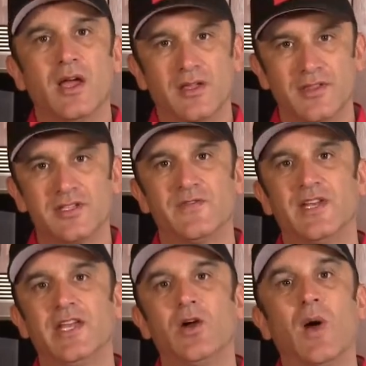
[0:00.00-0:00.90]
On this
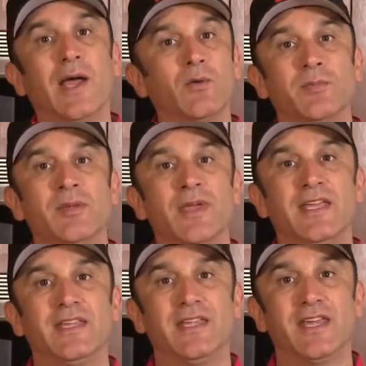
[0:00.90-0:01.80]
video, I will be
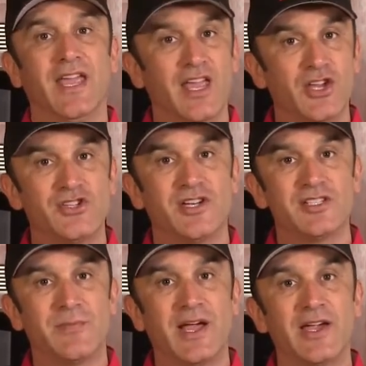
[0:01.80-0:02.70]
making
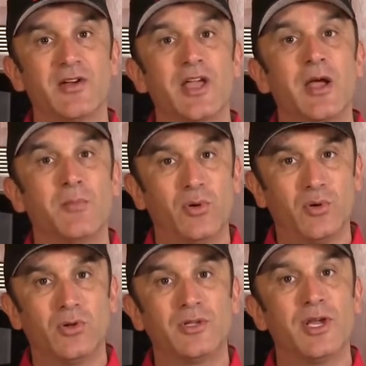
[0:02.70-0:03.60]
Asian-inspired
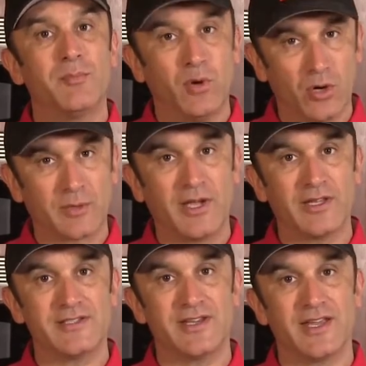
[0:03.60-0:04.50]
pulled pork
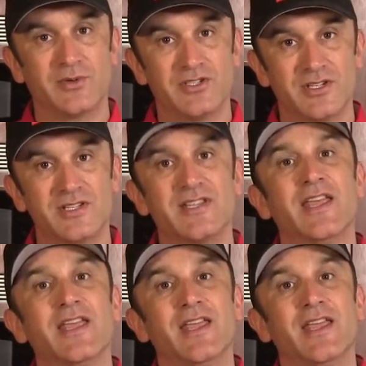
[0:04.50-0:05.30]
belly sandwiches,